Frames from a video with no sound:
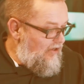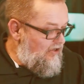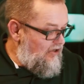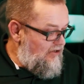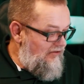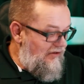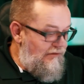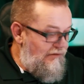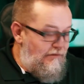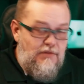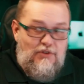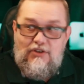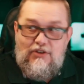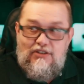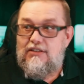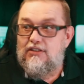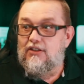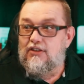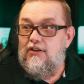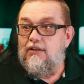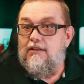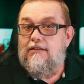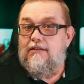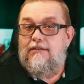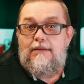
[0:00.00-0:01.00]
on the
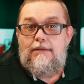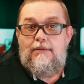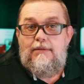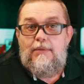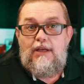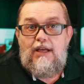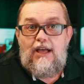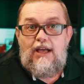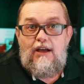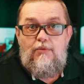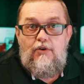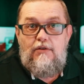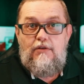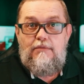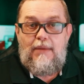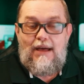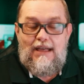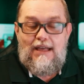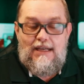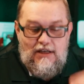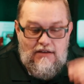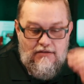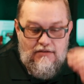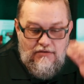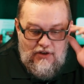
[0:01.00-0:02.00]
printer, but I will
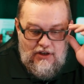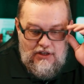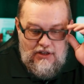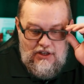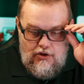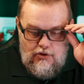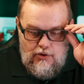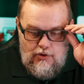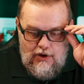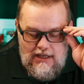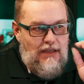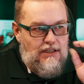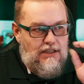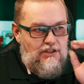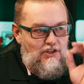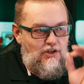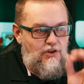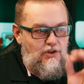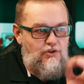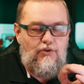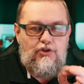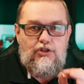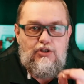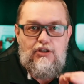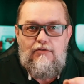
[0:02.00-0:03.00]
make a video
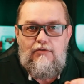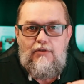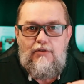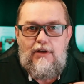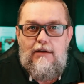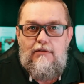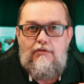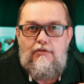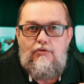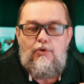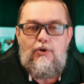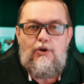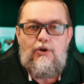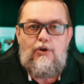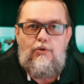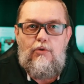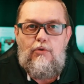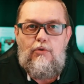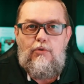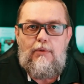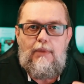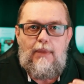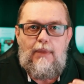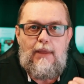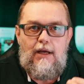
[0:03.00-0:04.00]
exclusively for
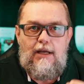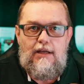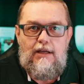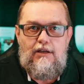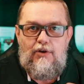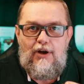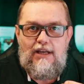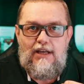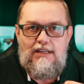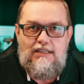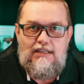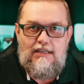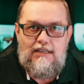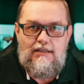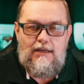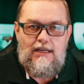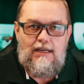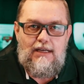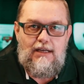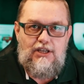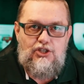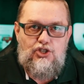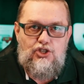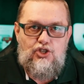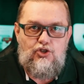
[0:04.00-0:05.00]
you addressing the
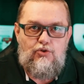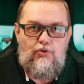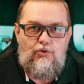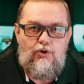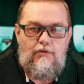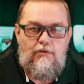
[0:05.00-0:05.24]
issue